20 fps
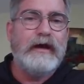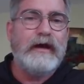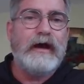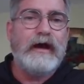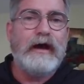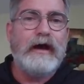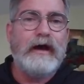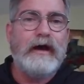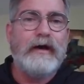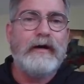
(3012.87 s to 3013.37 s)

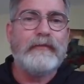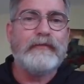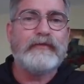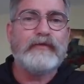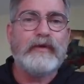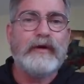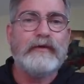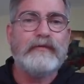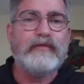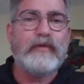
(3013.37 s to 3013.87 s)
um,
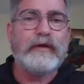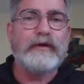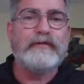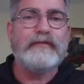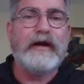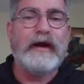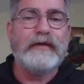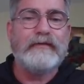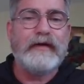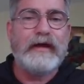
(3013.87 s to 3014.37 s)

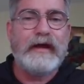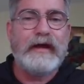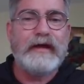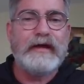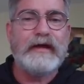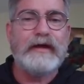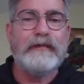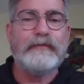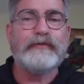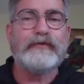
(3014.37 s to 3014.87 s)
12.45
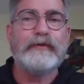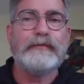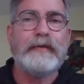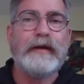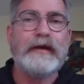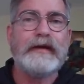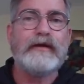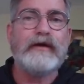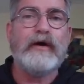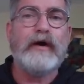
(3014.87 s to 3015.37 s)
a.m.,
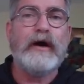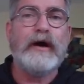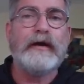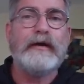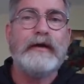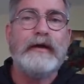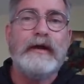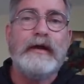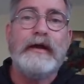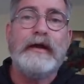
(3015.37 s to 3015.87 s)
somebody
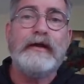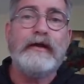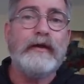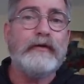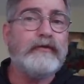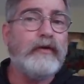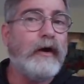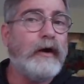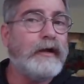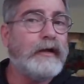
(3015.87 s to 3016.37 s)
caught. You know,
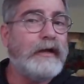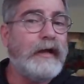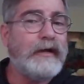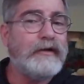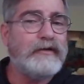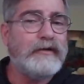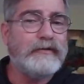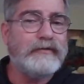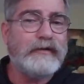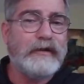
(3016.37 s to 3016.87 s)
it's hard to
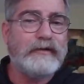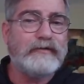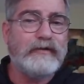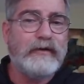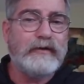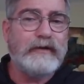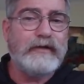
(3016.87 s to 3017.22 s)
catch these things on